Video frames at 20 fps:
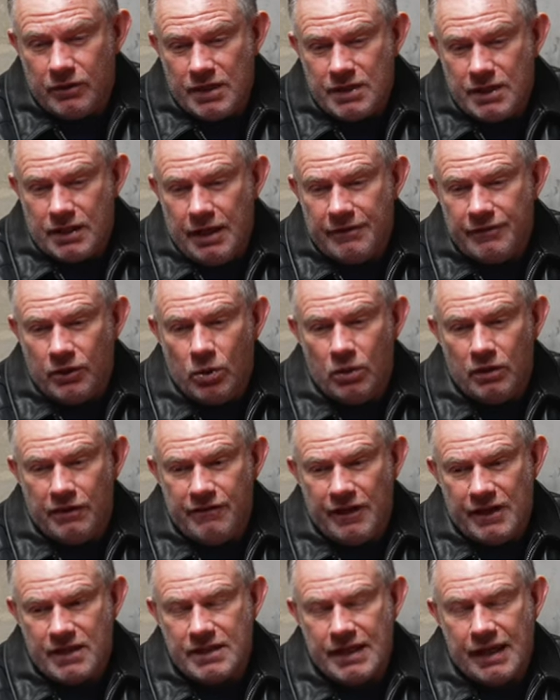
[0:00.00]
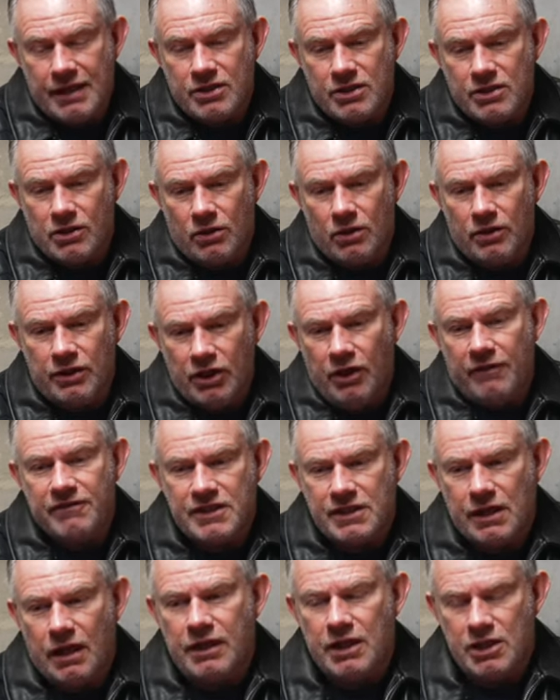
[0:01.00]
There's another Hall effect sensor on the
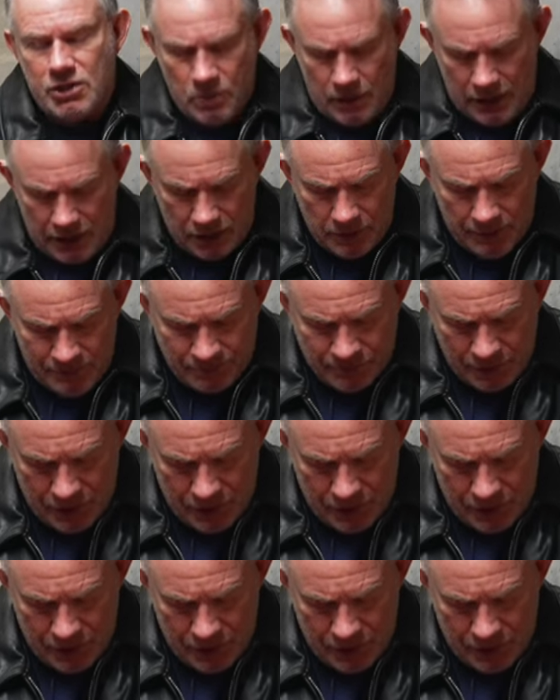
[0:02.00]
offside as well